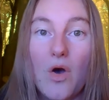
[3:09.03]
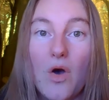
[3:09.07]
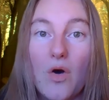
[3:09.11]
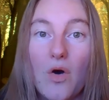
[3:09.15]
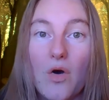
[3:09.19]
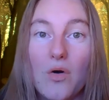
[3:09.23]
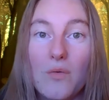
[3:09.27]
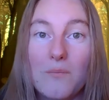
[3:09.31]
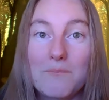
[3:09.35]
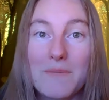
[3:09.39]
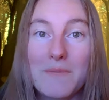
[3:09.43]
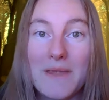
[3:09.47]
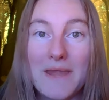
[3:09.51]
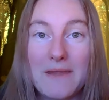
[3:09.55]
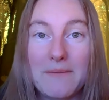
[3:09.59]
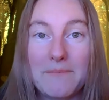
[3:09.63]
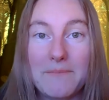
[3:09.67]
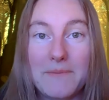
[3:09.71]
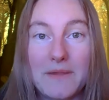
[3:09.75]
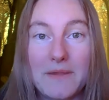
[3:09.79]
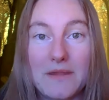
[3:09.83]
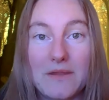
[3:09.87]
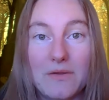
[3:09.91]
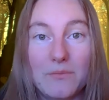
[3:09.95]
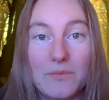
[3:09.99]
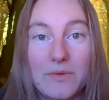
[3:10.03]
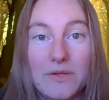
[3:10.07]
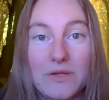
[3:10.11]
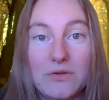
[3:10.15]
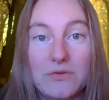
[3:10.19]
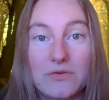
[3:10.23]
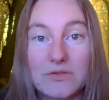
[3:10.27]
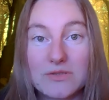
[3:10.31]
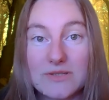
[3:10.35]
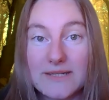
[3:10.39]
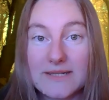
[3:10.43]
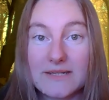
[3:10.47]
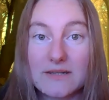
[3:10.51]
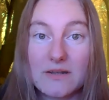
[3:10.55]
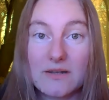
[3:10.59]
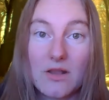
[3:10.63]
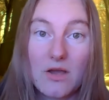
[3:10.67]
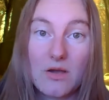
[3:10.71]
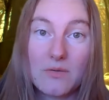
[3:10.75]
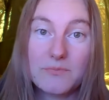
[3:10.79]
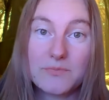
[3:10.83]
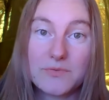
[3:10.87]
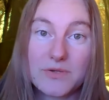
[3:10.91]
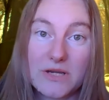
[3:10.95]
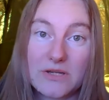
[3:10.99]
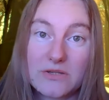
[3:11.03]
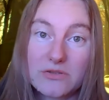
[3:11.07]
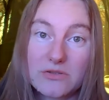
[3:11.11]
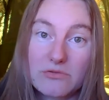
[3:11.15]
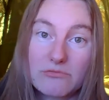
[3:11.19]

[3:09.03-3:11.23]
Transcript: Or maybe we use little objects